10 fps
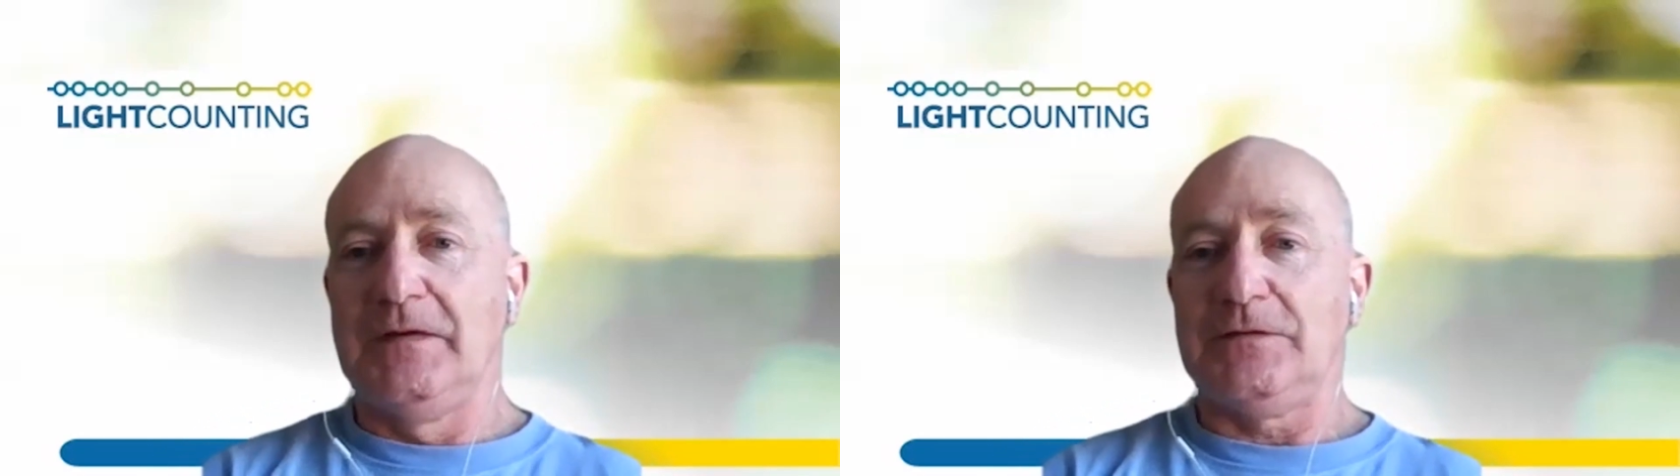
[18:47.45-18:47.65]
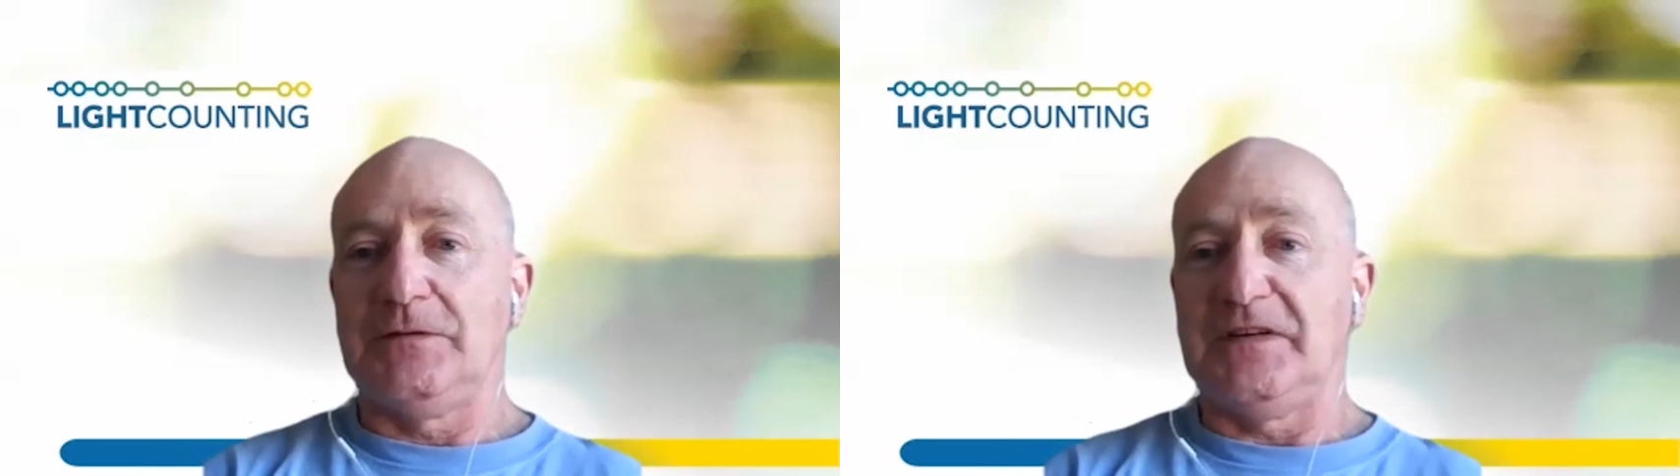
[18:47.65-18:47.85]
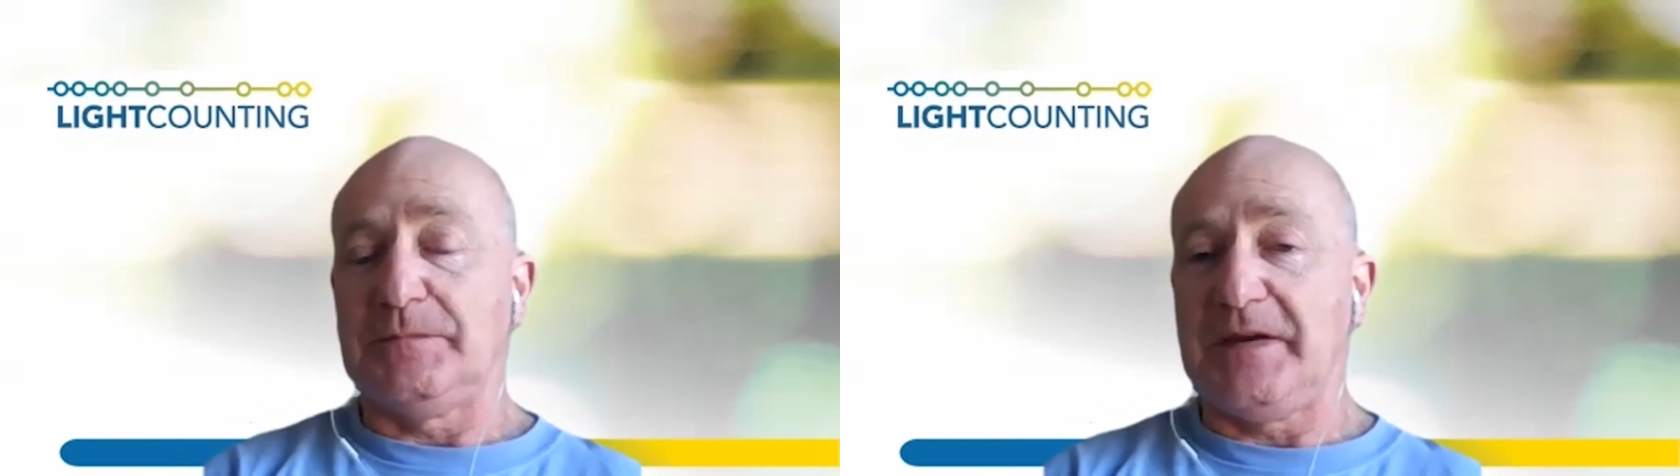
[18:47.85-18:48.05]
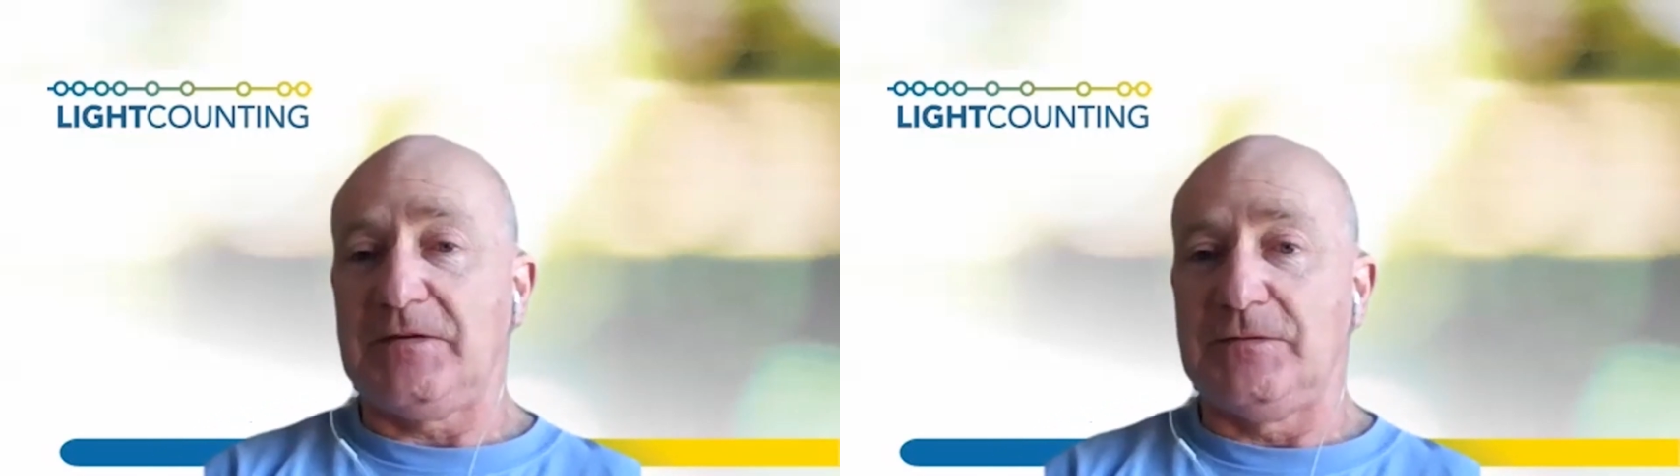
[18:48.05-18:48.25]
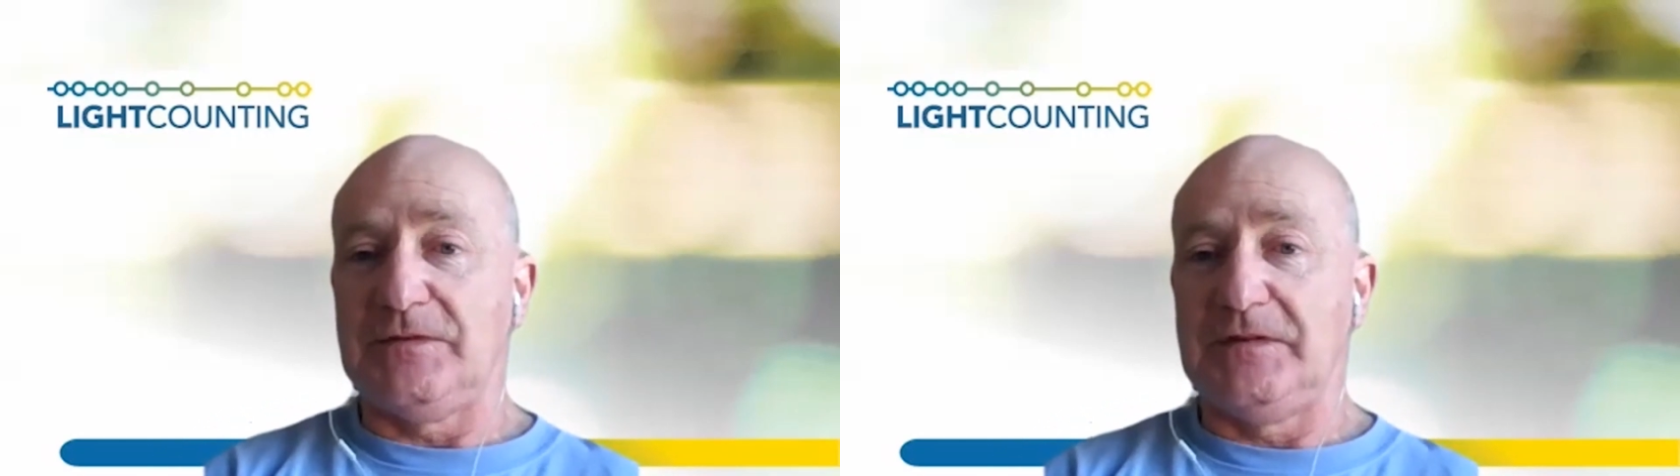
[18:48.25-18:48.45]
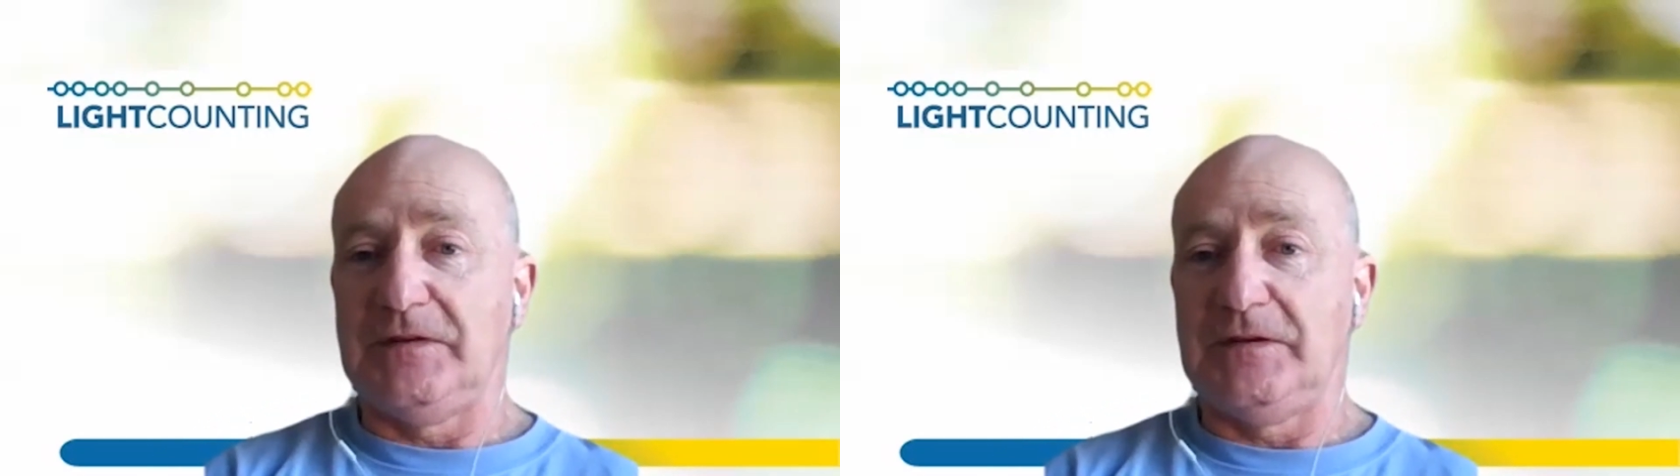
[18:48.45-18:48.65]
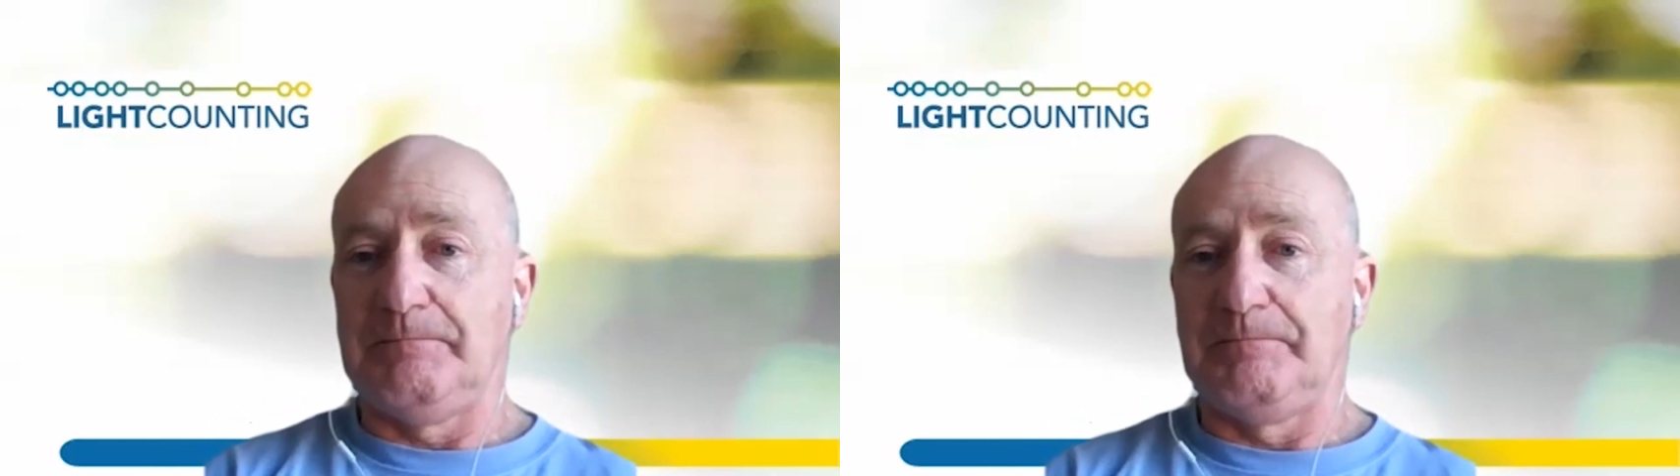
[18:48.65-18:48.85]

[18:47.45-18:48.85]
So expect to see